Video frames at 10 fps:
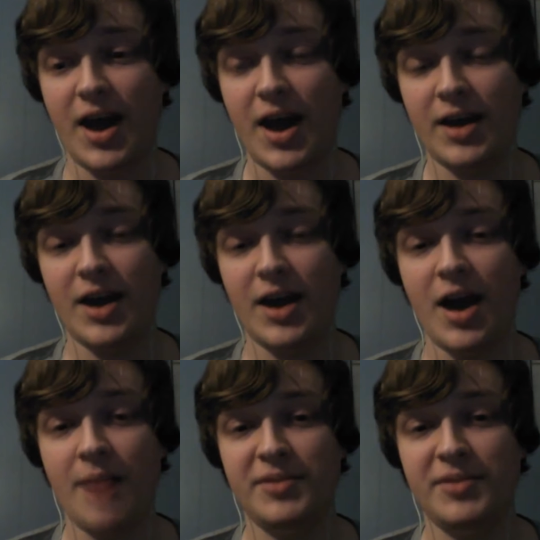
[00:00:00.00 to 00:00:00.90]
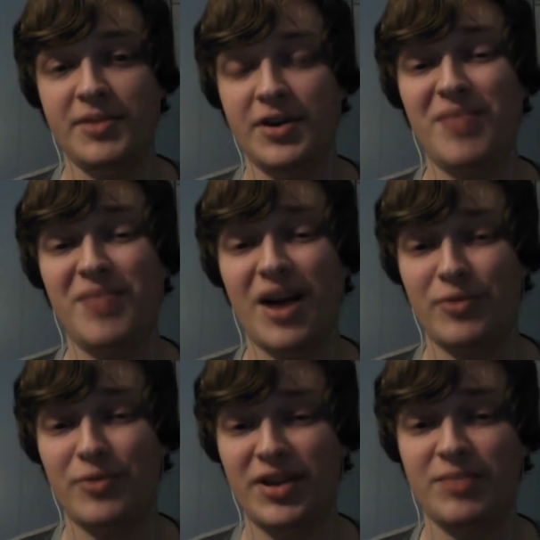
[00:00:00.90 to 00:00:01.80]
and I'm
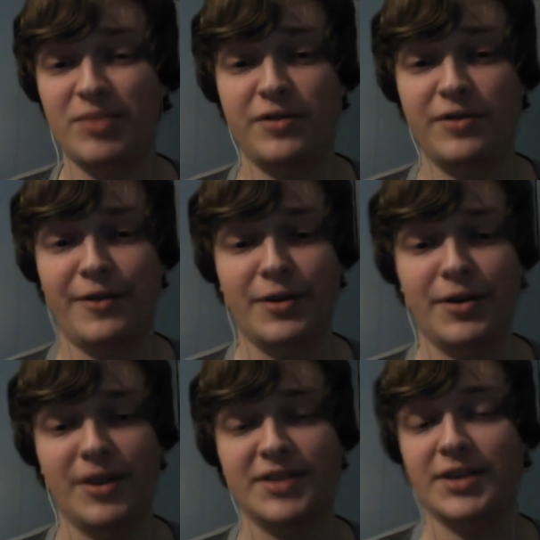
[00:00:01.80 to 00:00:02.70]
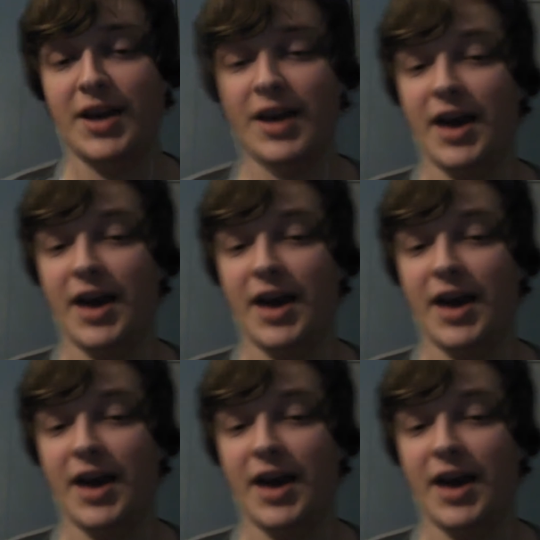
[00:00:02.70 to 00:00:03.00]
not really beautiful and all this.